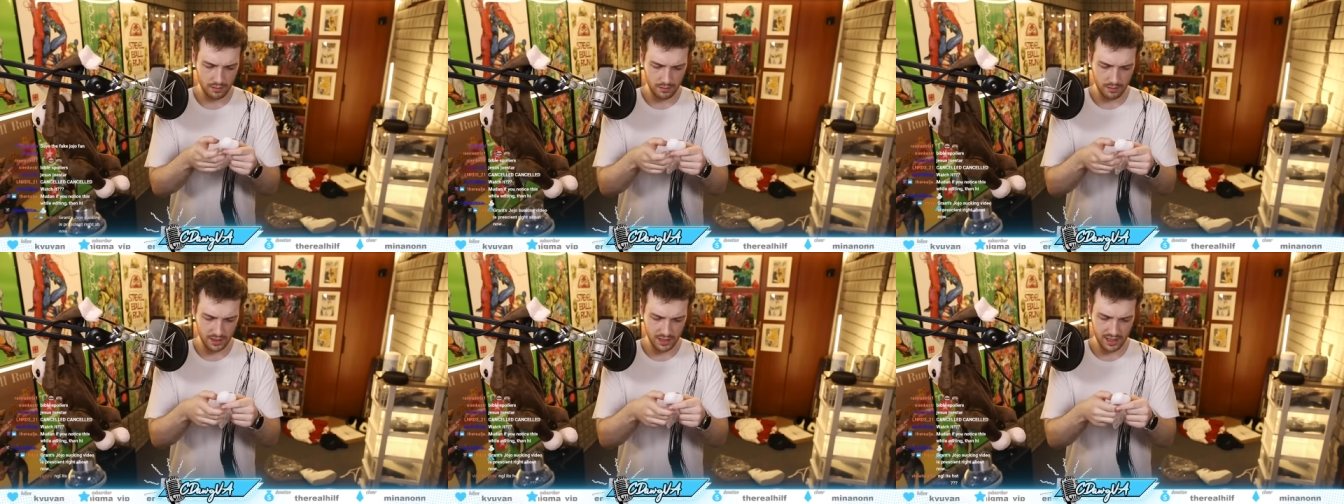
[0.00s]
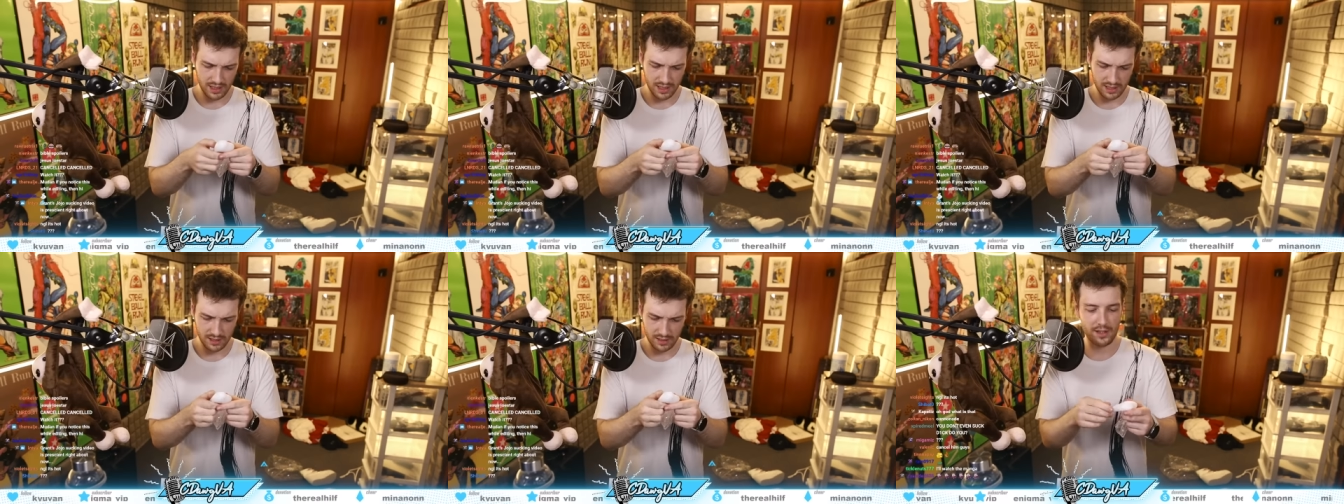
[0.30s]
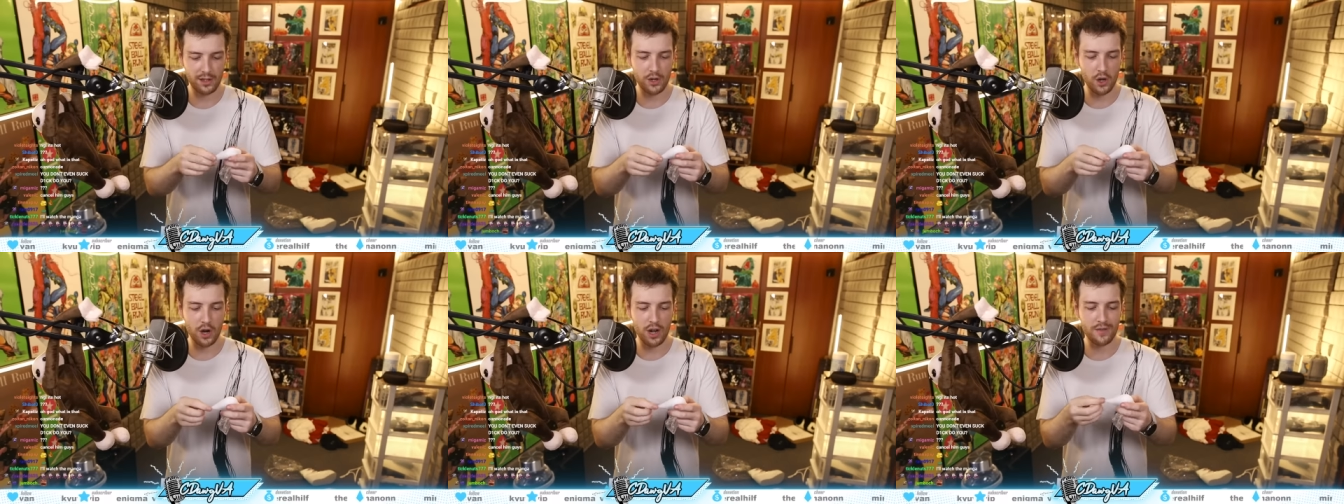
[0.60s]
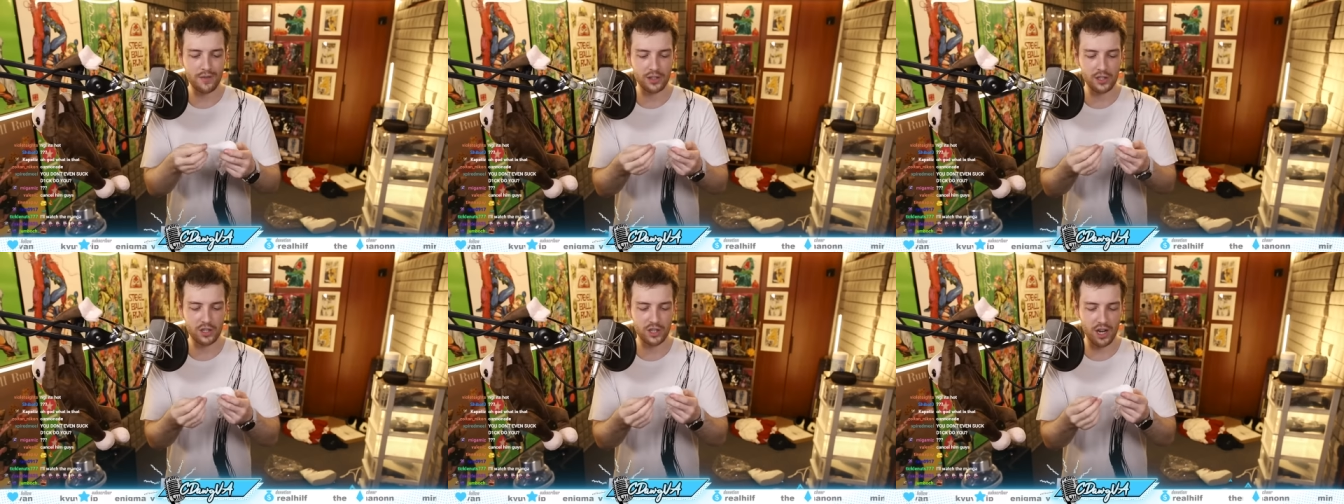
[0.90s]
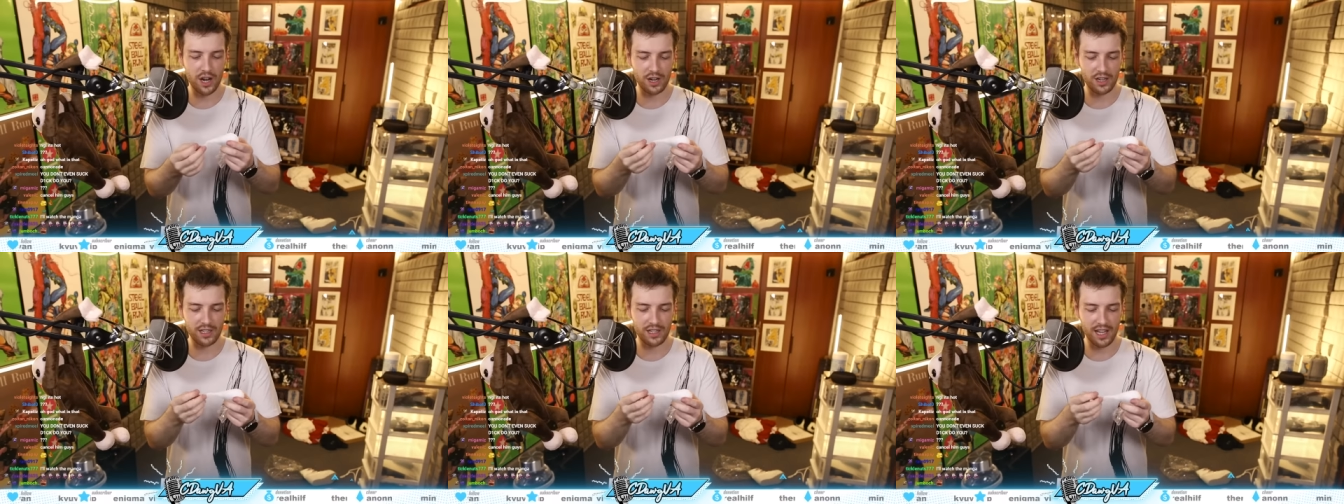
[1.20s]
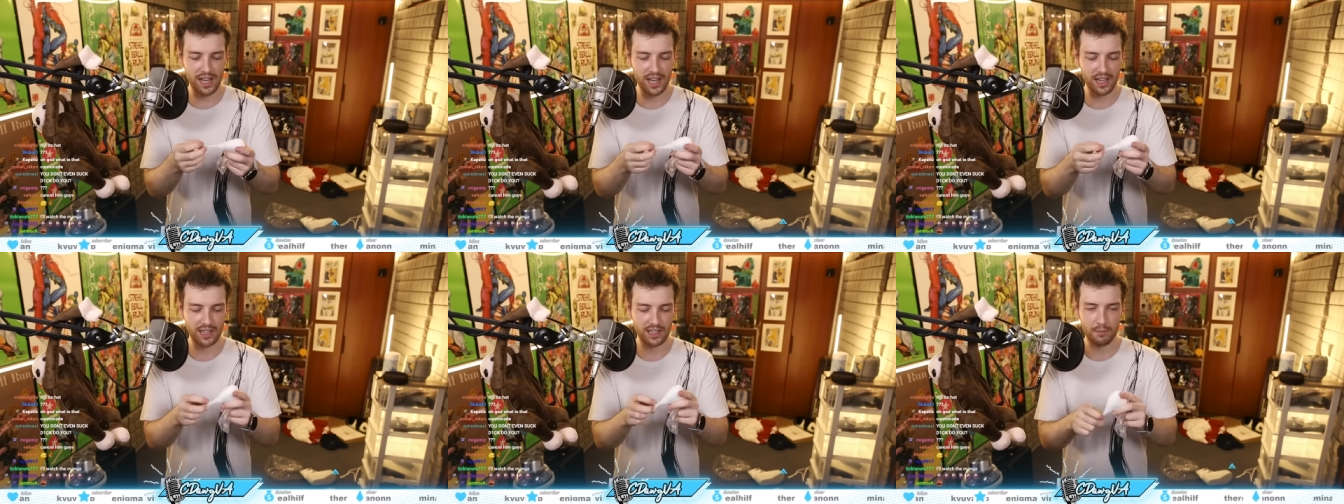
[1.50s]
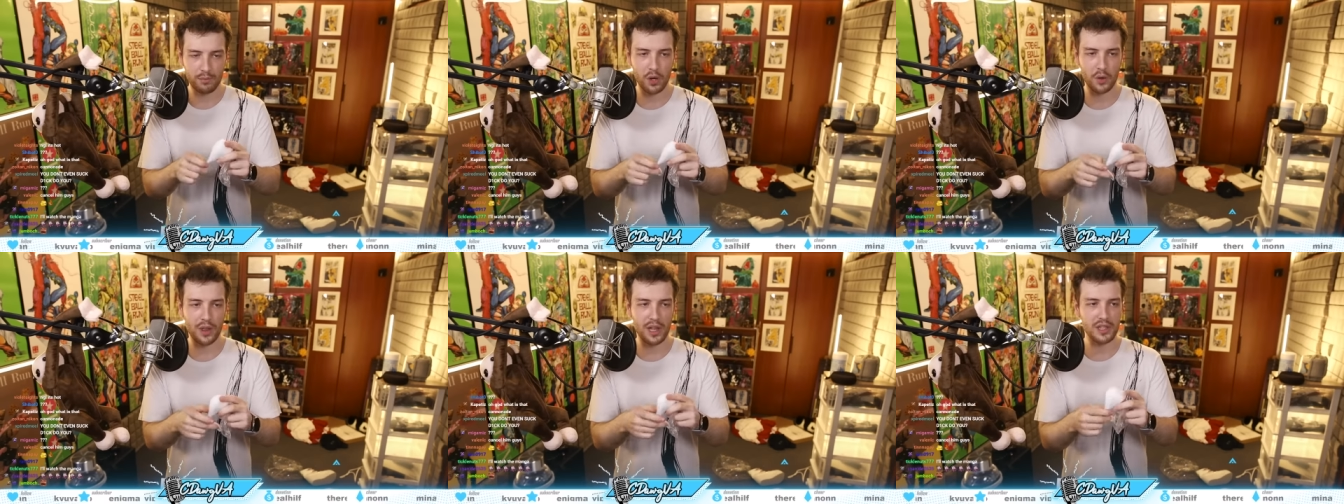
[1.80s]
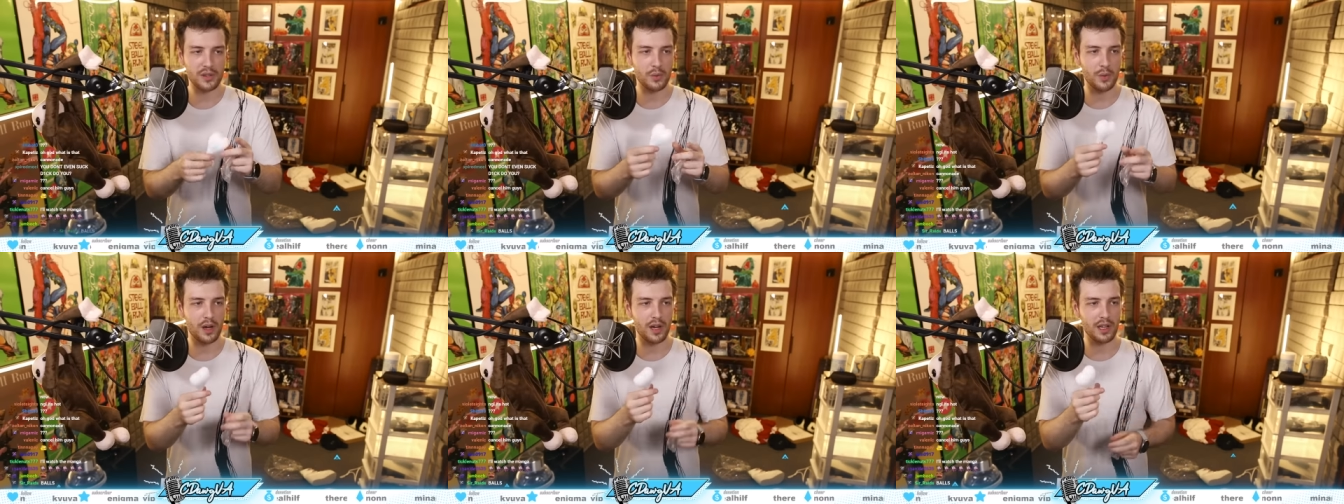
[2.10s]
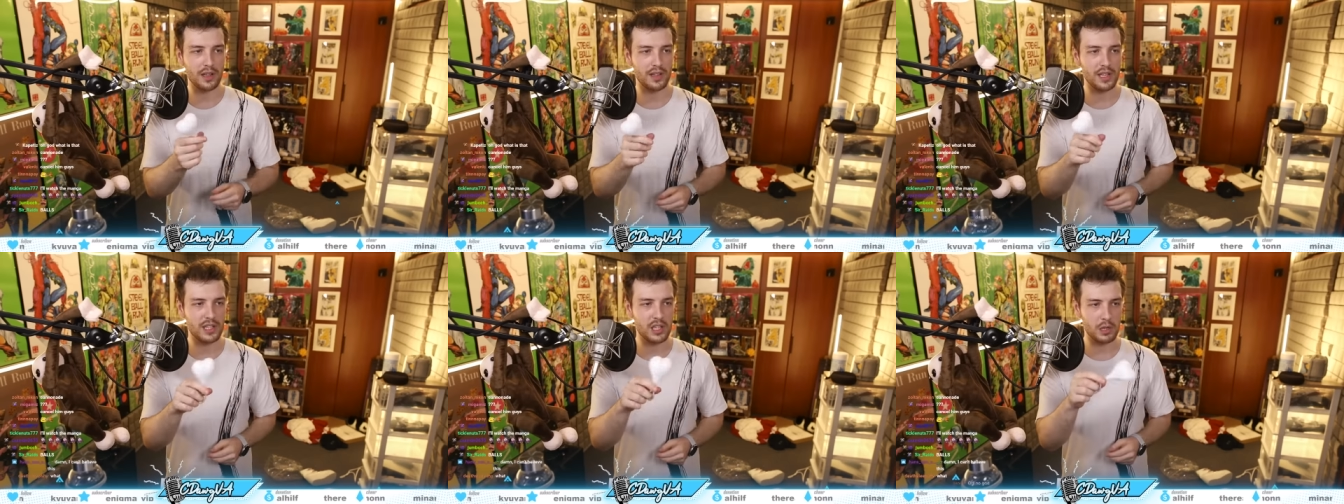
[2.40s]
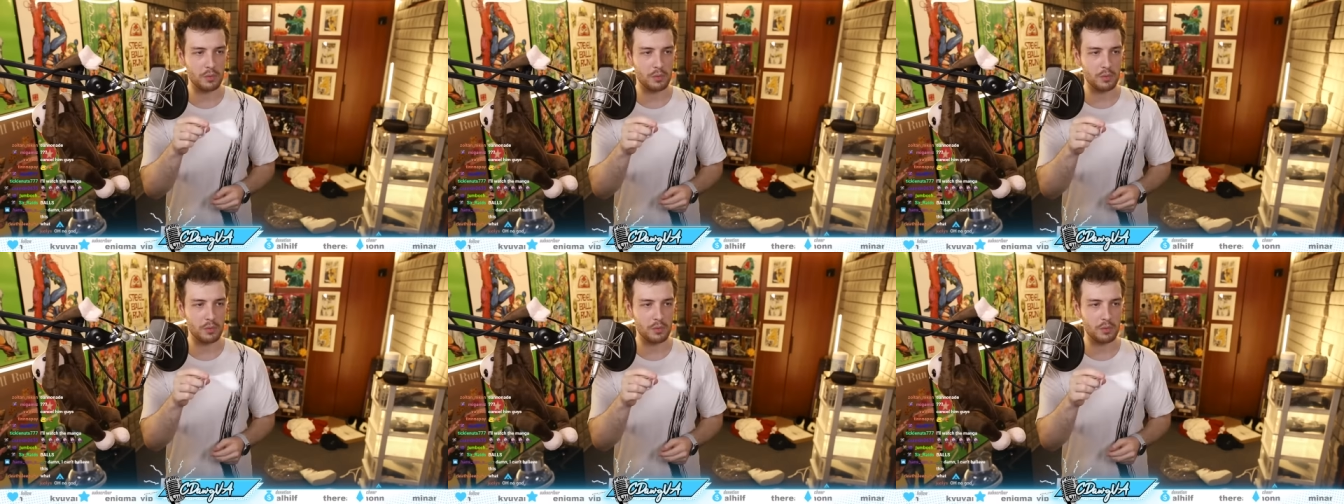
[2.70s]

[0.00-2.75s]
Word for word: What? You don't even suck dick? Bro, that's why these